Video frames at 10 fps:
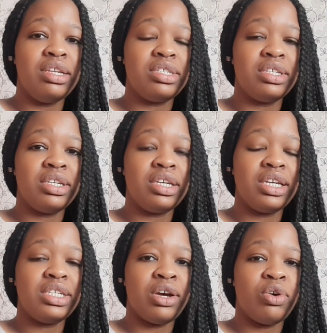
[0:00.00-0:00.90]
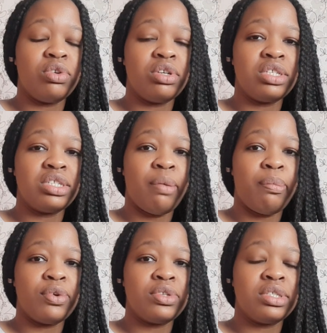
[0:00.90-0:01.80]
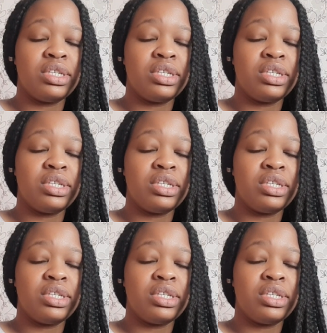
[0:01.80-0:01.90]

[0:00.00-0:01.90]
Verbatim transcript: this indicator only supports